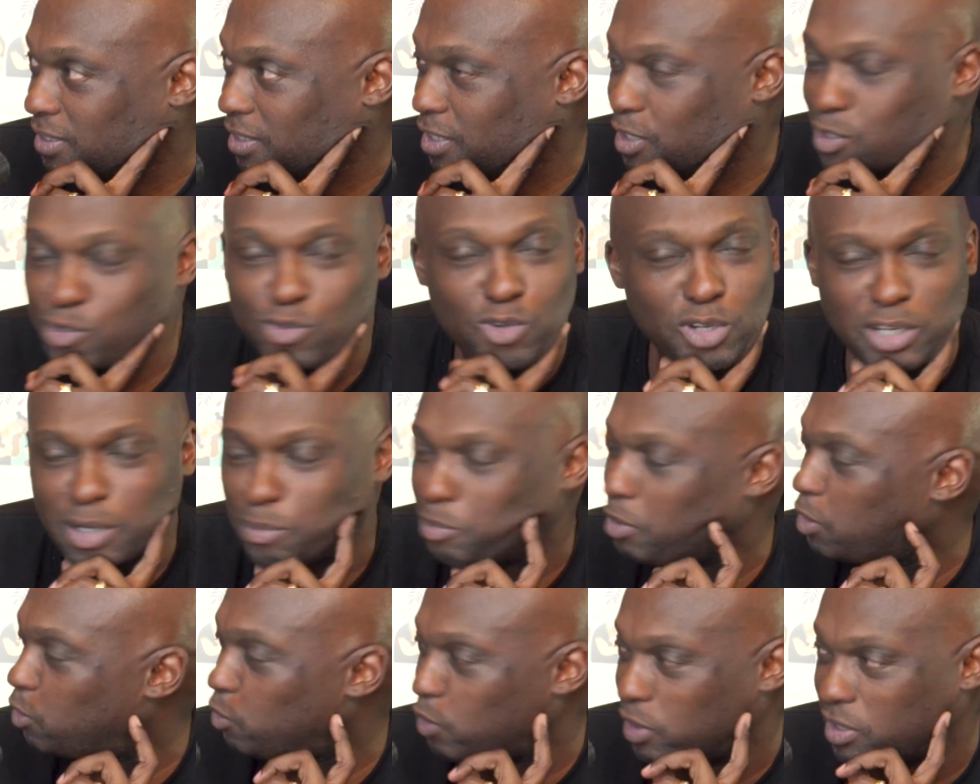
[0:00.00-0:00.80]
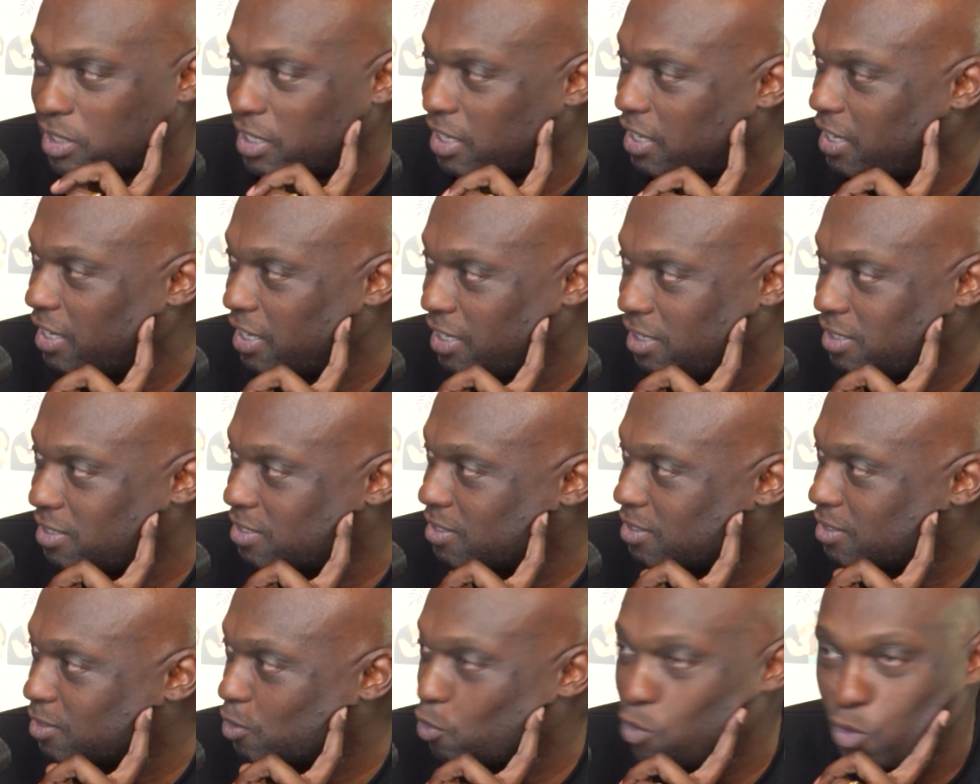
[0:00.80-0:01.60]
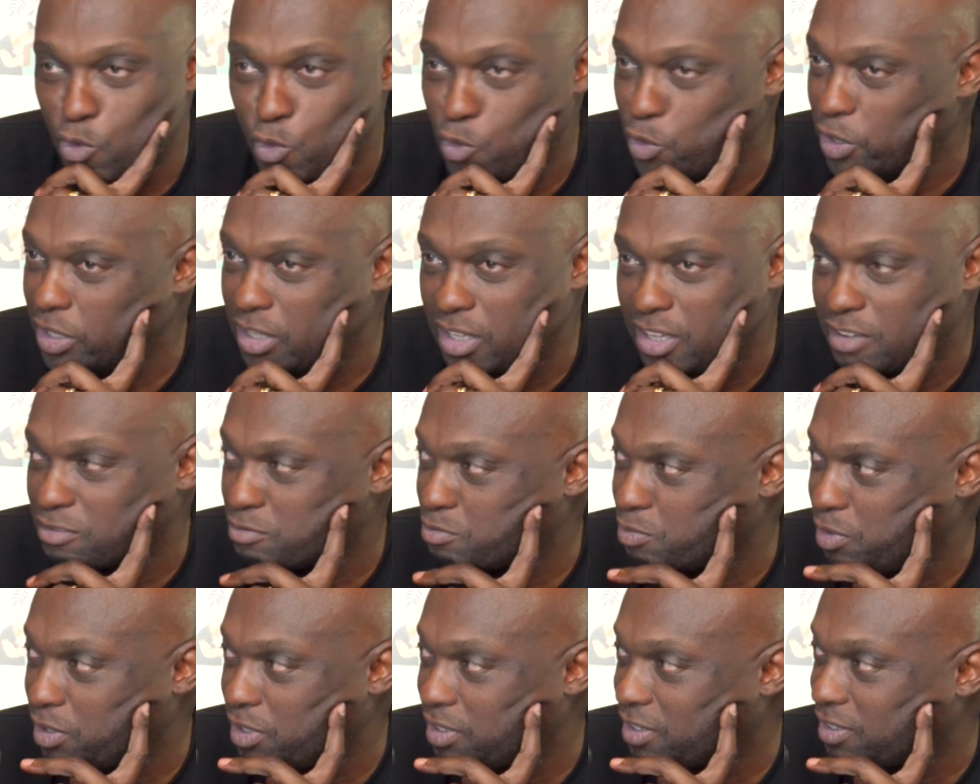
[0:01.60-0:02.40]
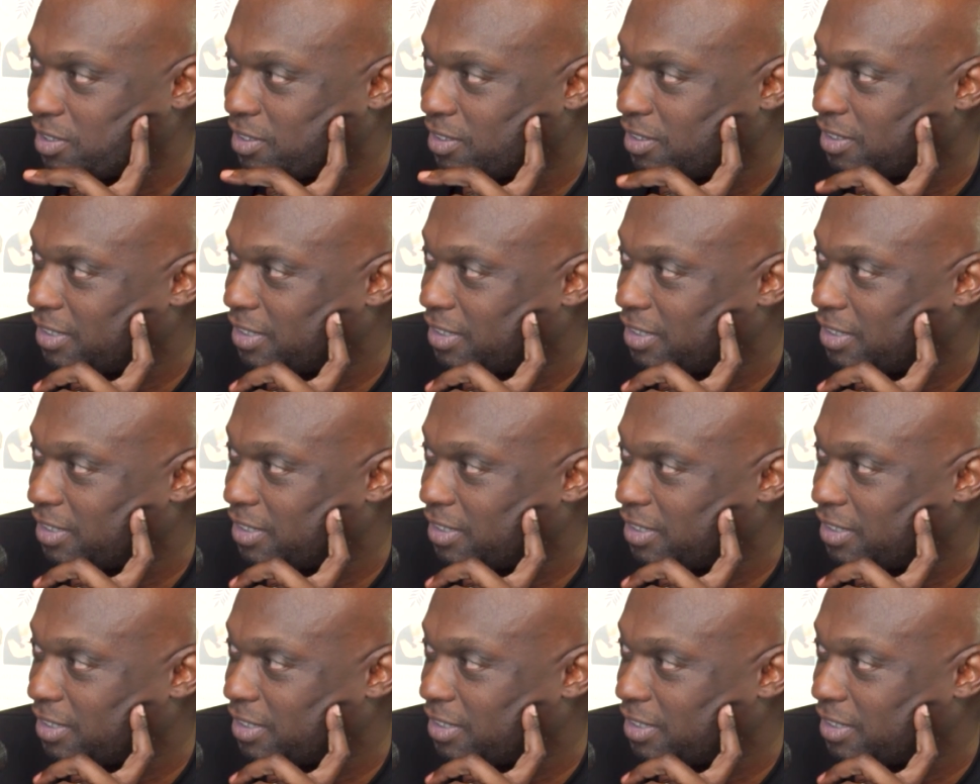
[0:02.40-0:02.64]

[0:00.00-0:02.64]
It's not about what they ate or where they have been.